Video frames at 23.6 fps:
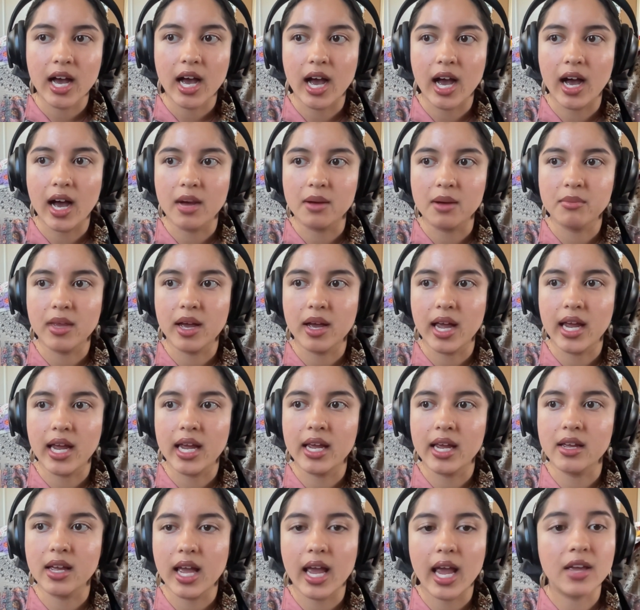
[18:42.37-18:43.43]

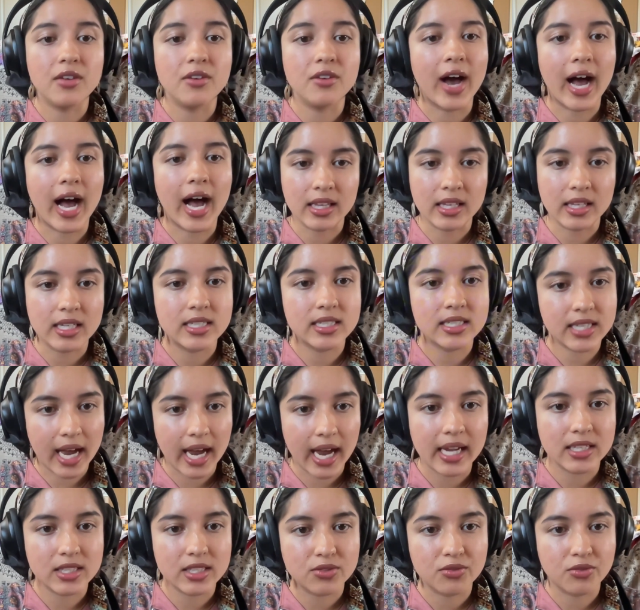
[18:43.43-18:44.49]
a valid
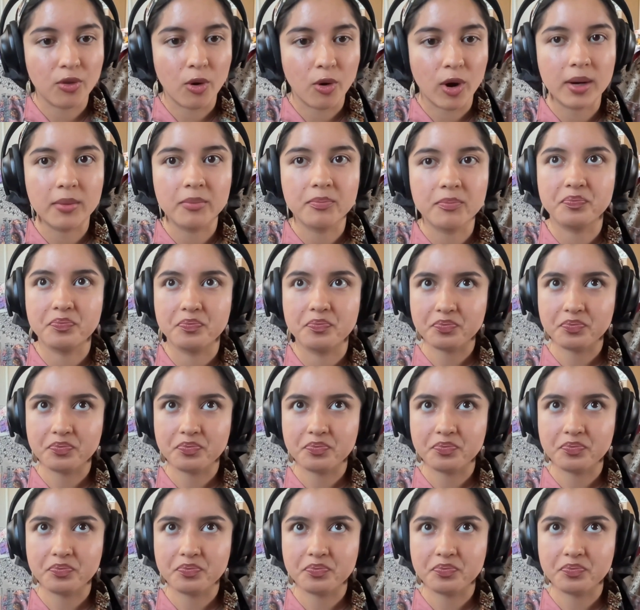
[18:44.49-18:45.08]
science form.